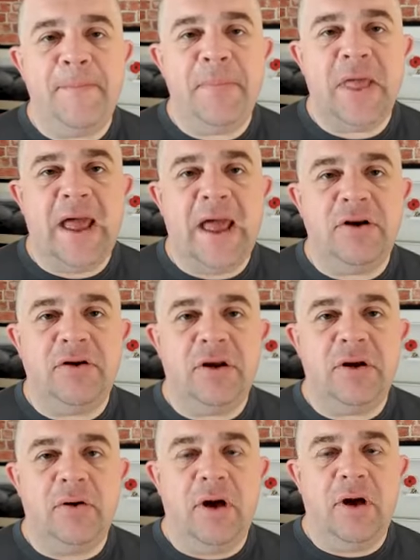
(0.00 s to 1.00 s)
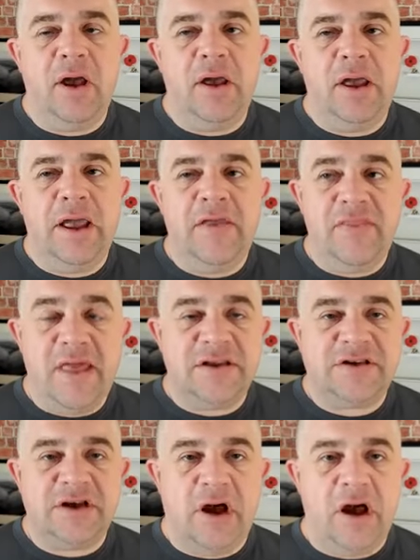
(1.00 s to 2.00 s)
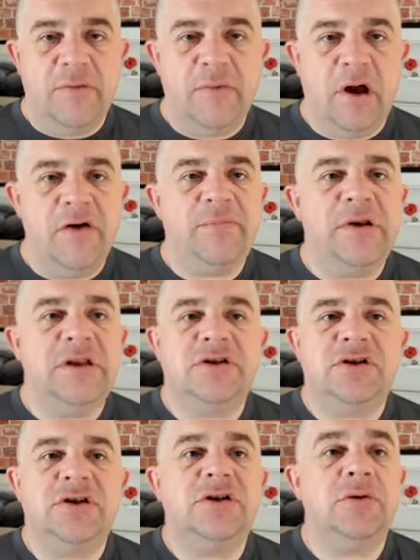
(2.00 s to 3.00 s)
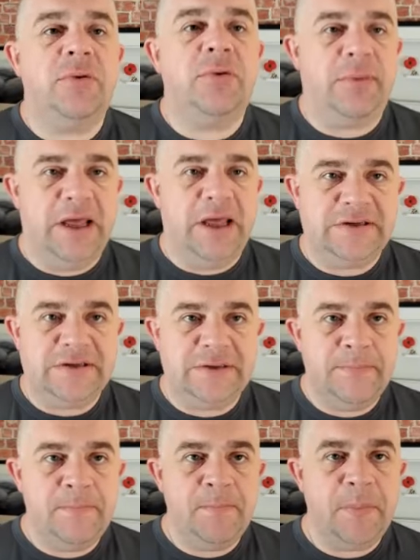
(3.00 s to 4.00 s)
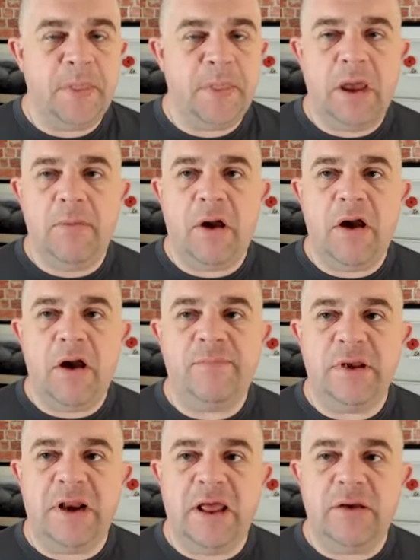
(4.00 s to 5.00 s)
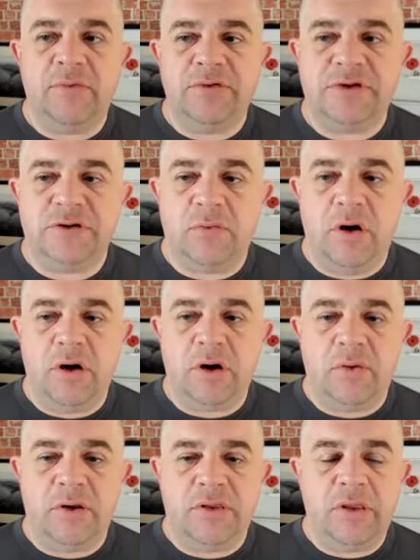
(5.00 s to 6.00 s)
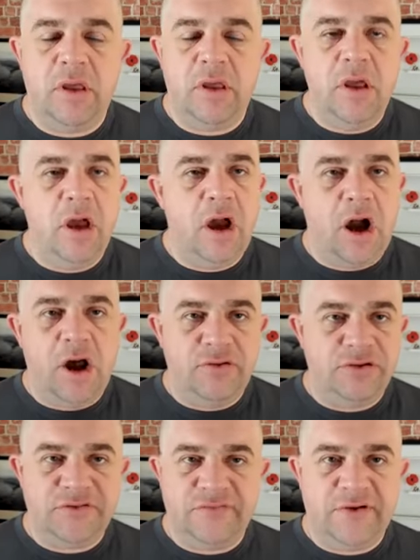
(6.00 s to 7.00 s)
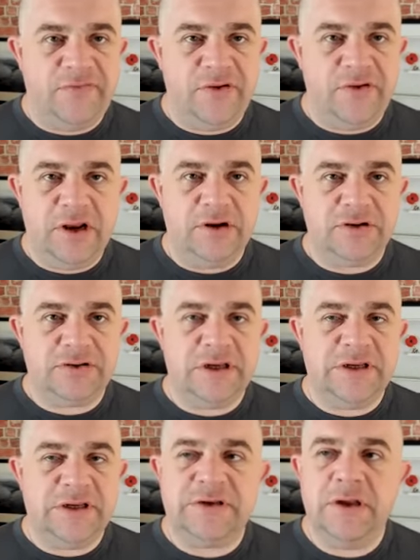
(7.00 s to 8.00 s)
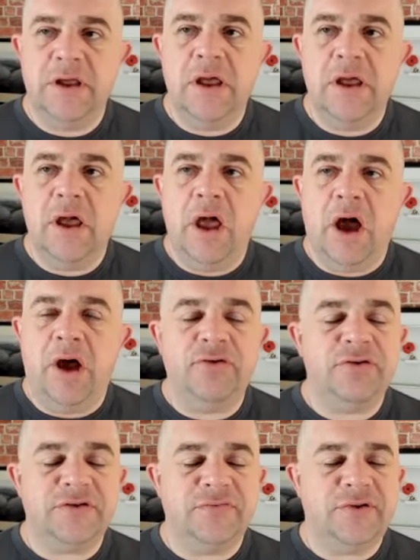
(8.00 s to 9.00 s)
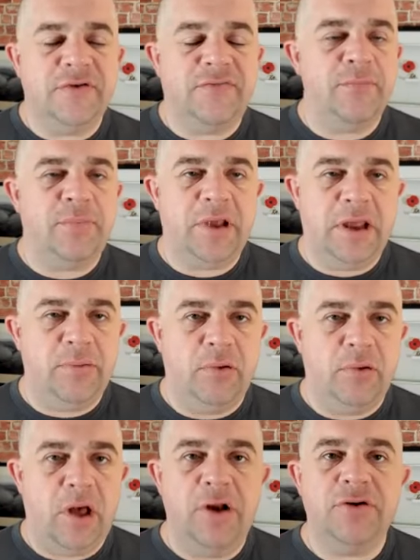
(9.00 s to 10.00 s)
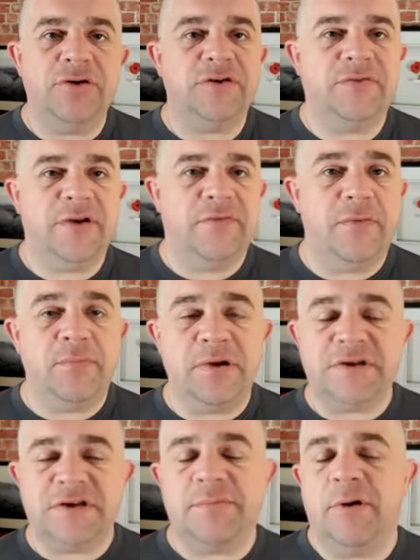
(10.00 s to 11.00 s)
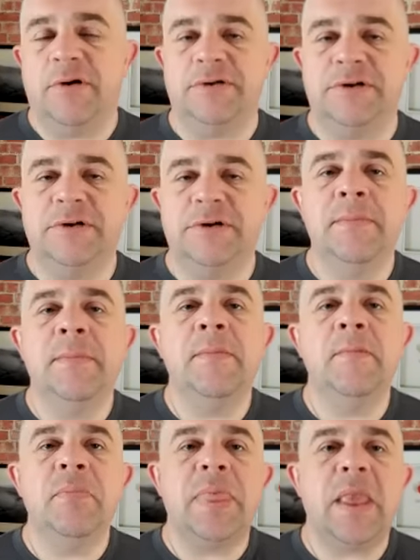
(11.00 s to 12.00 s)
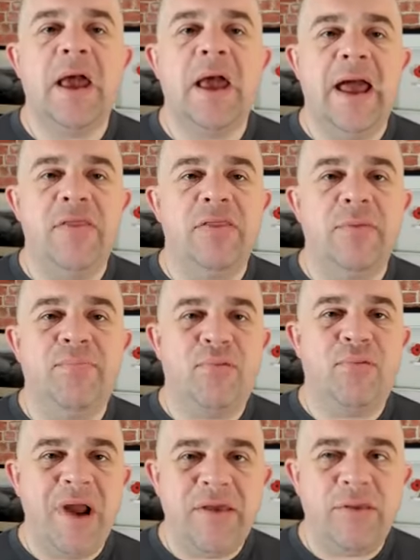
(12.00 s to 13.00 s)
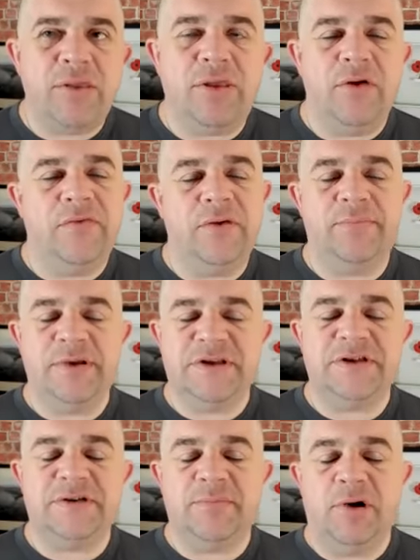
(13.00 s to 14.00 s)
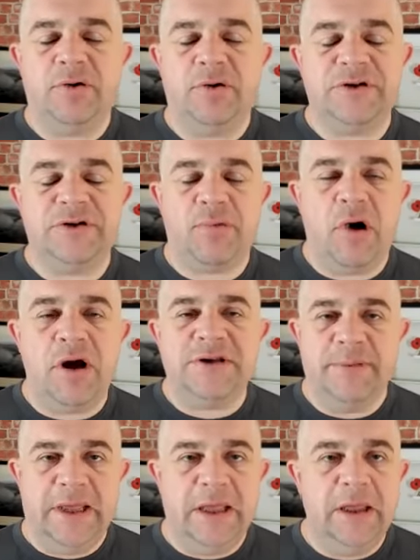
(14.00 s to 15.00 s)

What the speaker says: And in that time, I've been super blessed. I've been able to work with hundreds of different industries, hundreds of different people, hundreds of different business models. And the breadth of the business model surprised me